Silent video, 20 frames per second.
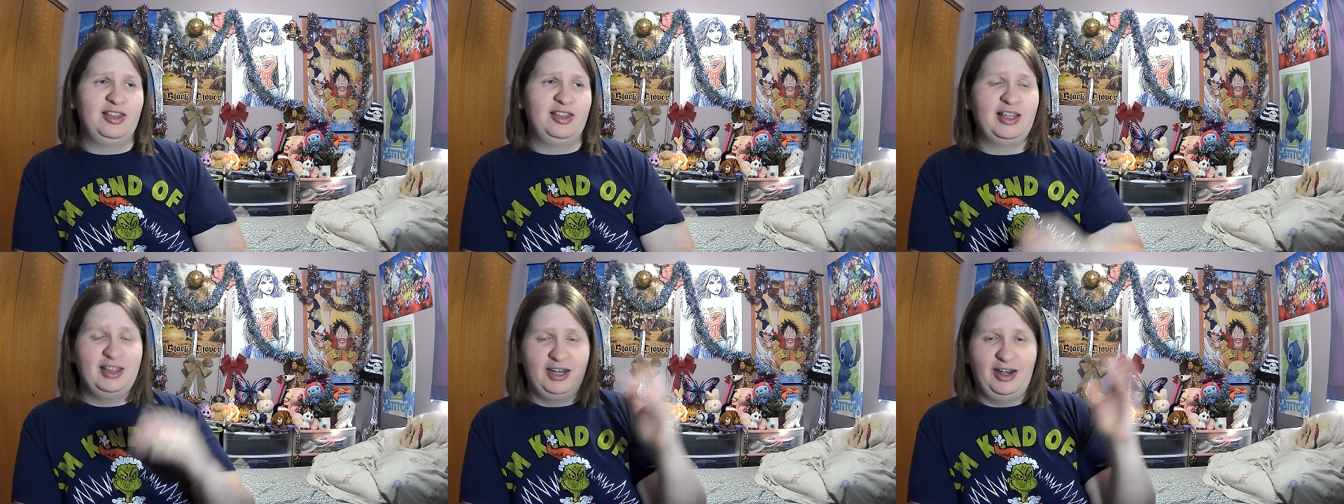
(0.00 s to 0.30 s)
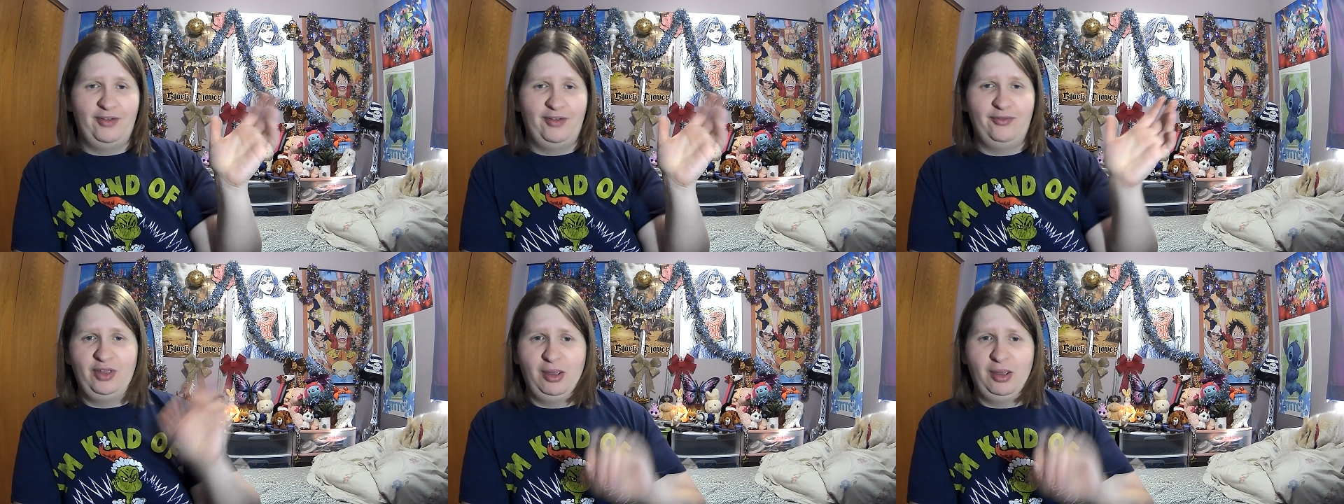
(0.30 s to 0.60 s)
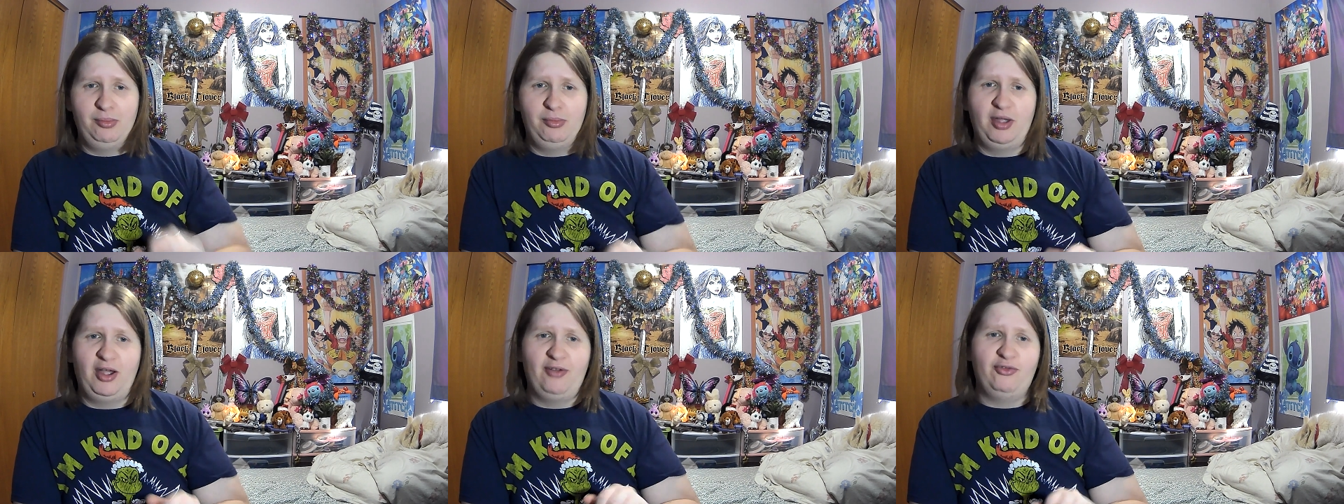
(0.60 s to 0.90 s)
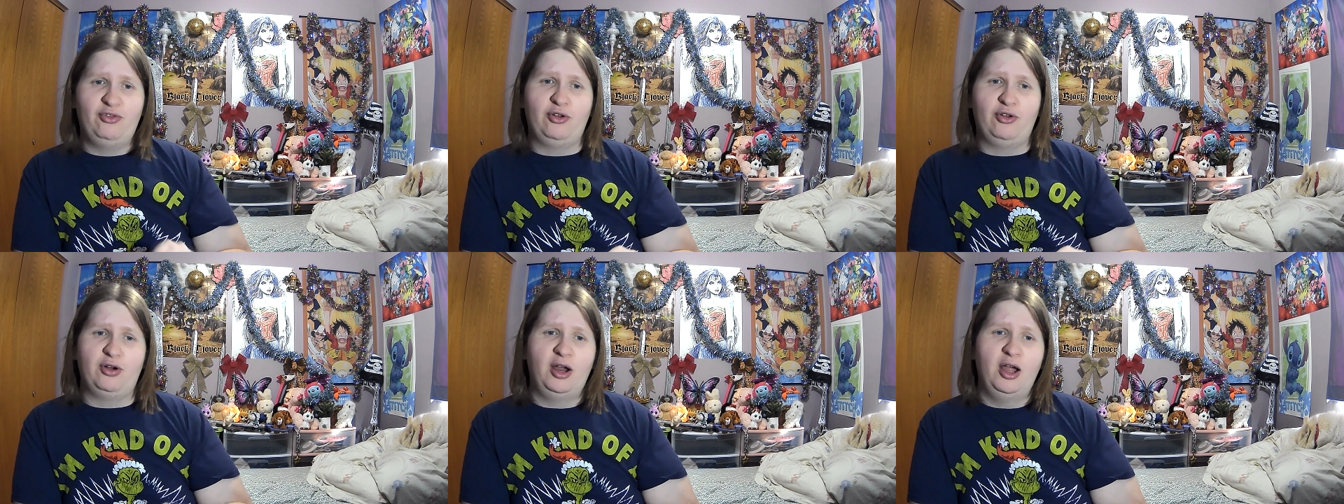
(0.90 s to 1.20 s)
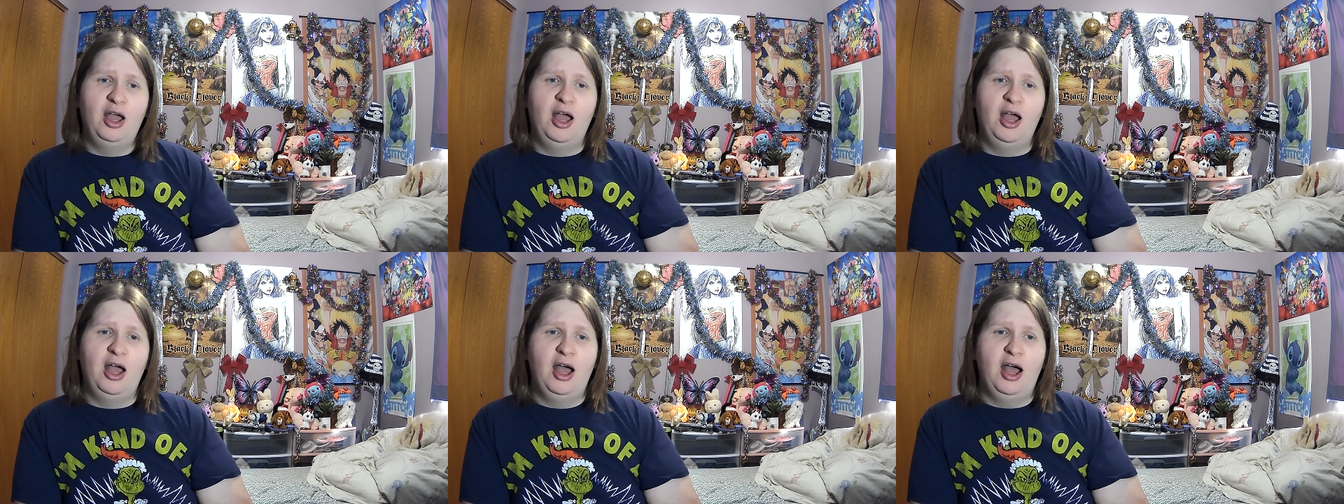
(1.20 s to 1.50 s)
that that I've named after
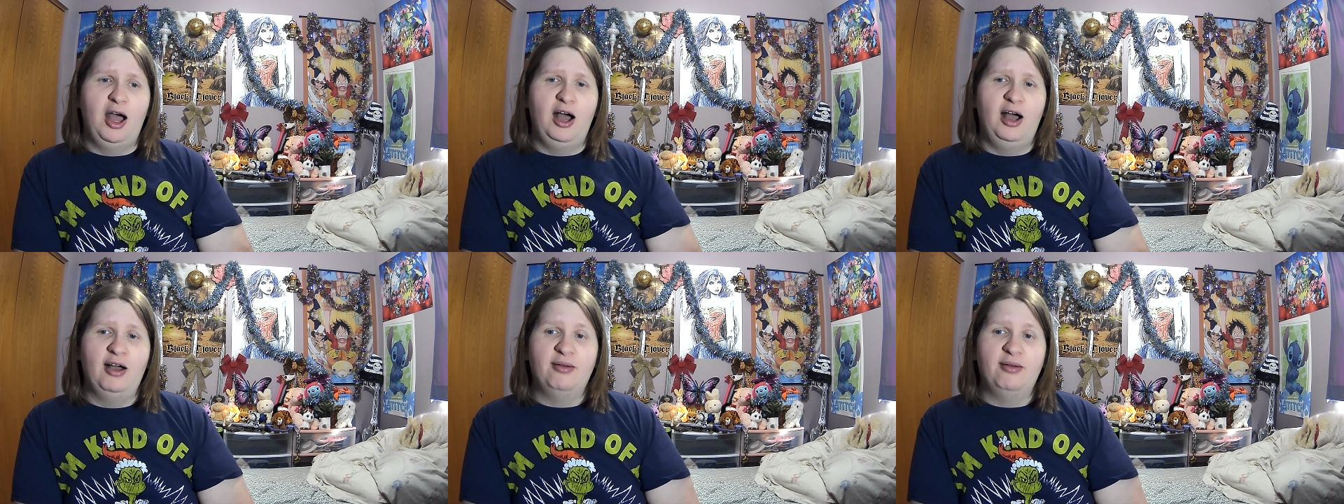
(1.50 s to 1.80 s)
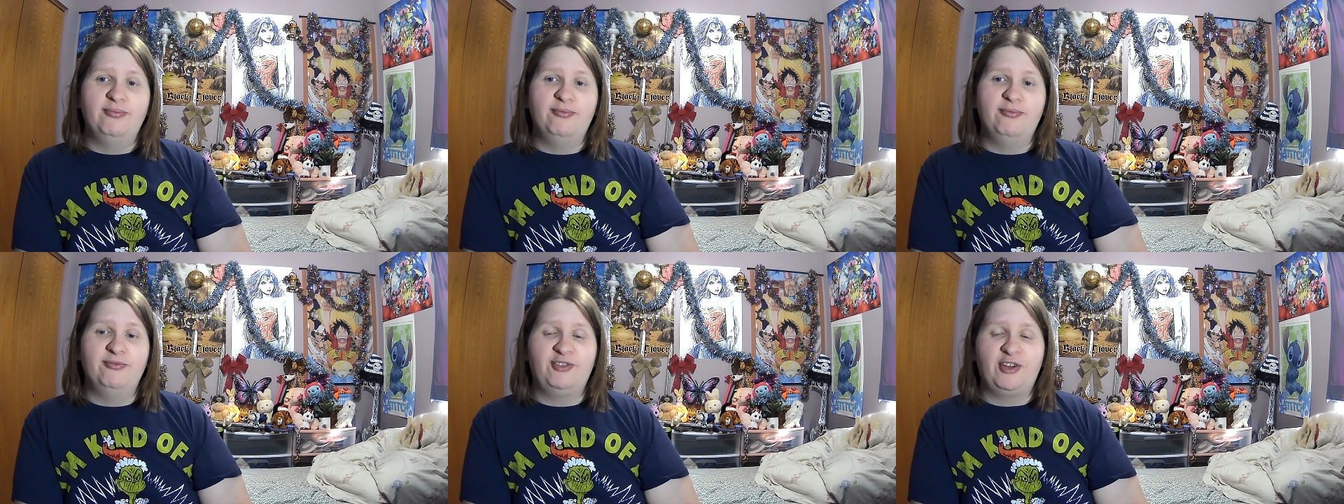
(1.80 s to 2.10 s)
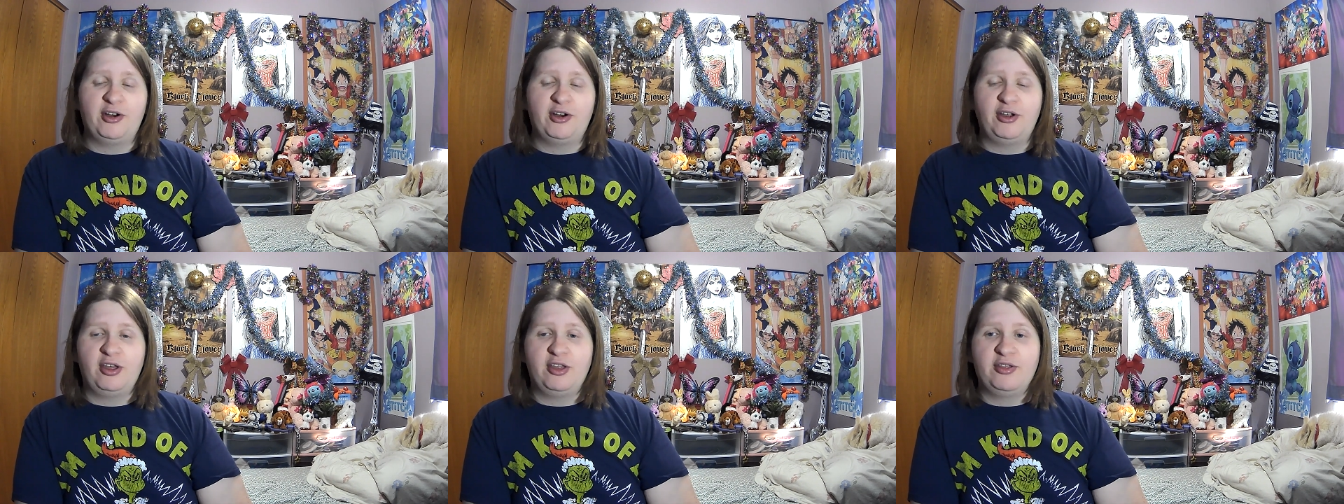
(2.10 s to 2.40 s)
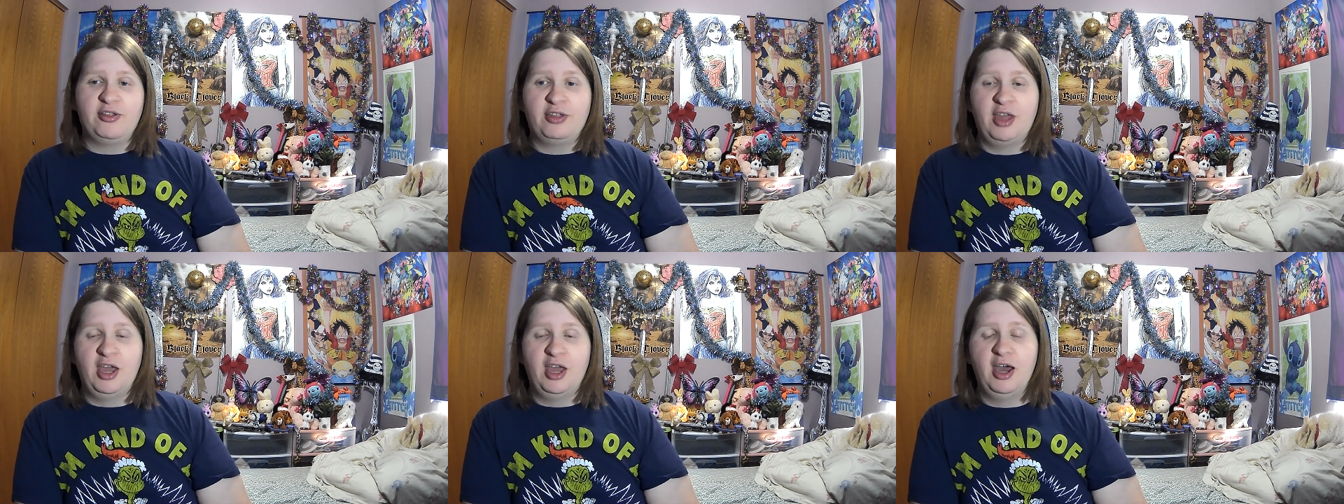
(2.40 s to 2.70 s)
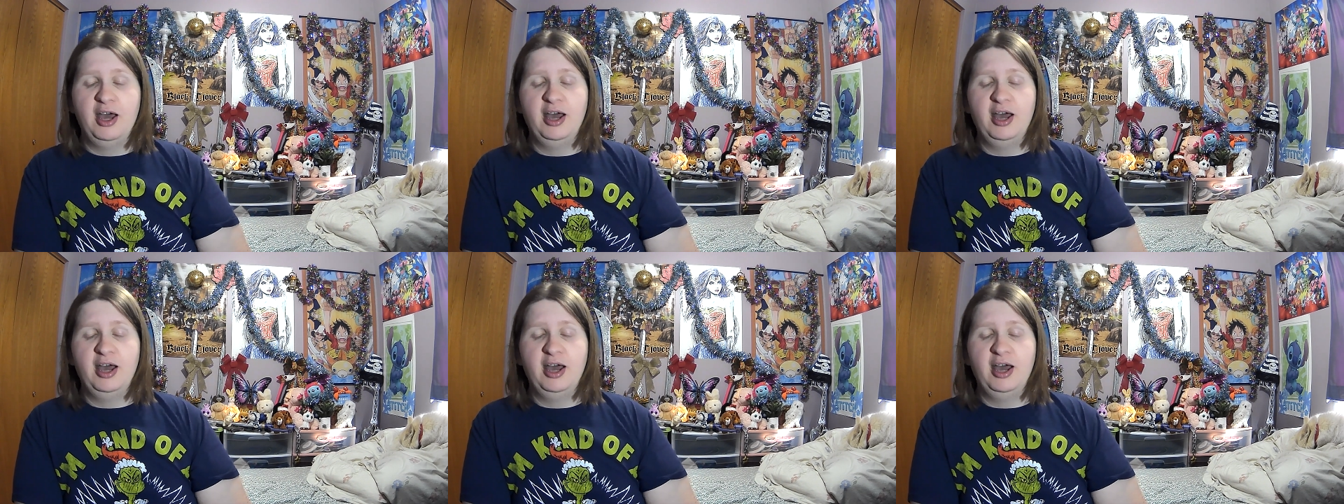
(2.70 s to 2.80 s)
um, various